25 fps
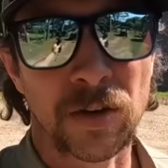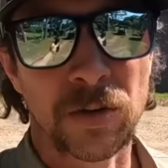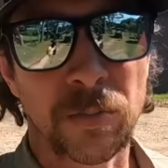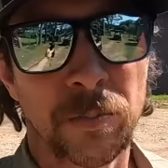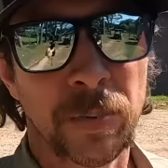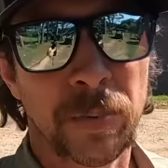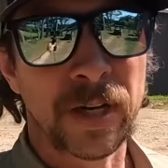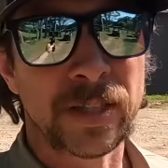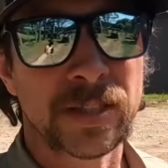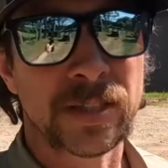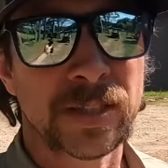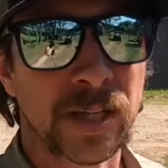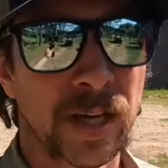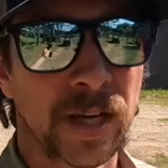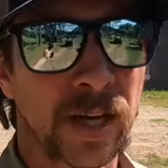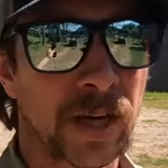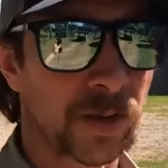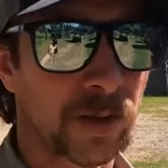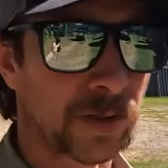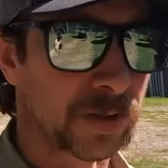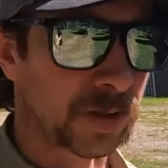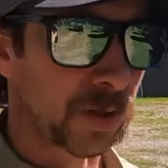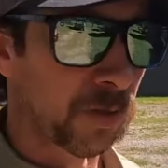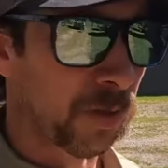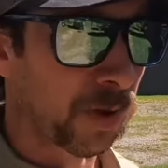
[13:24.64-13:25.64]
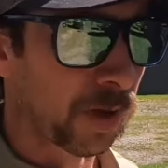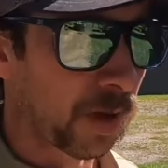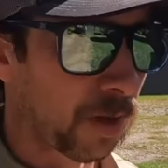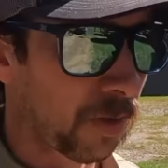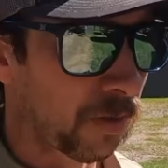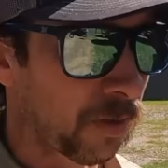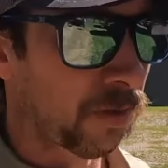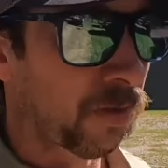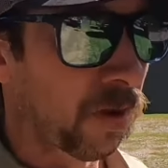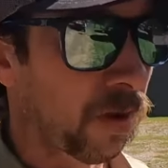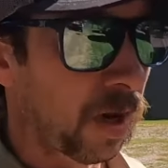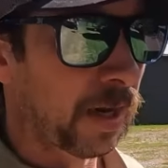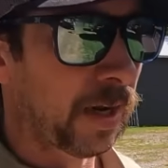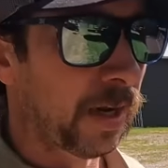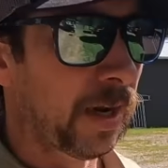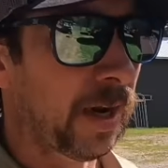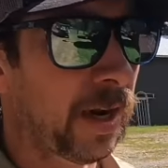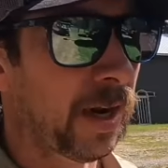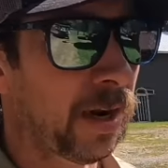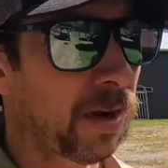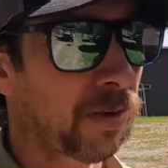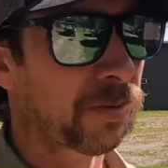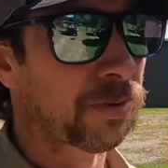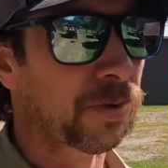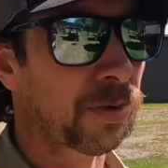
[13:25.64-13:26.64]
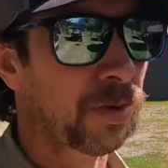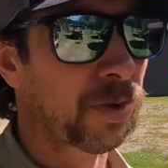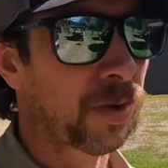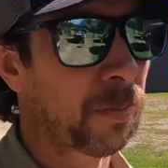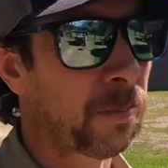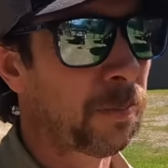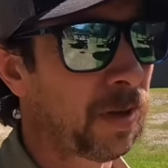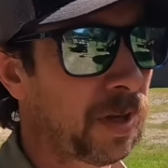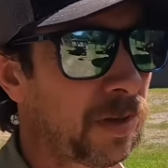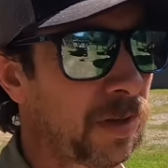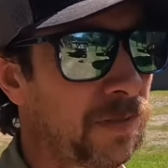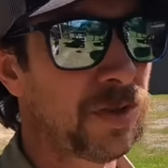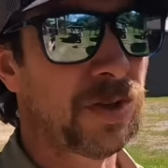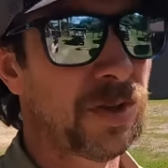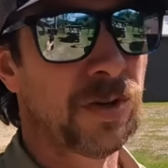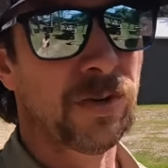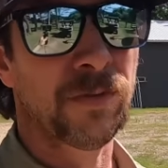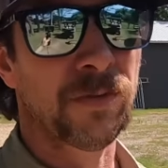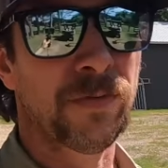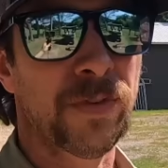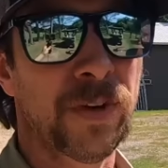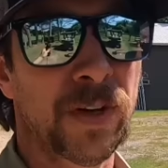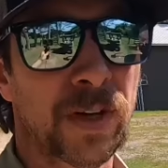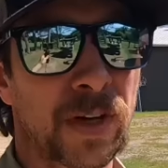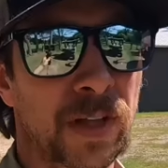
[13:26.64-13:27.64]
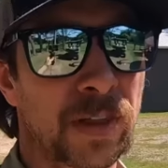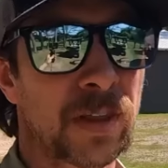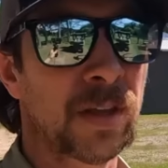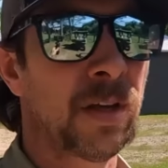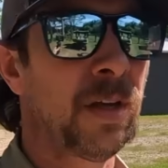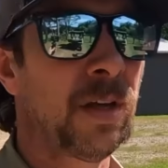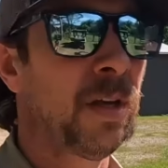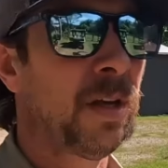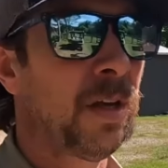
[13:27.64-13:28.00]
The big sale is going on right now through, I believe, June 5th.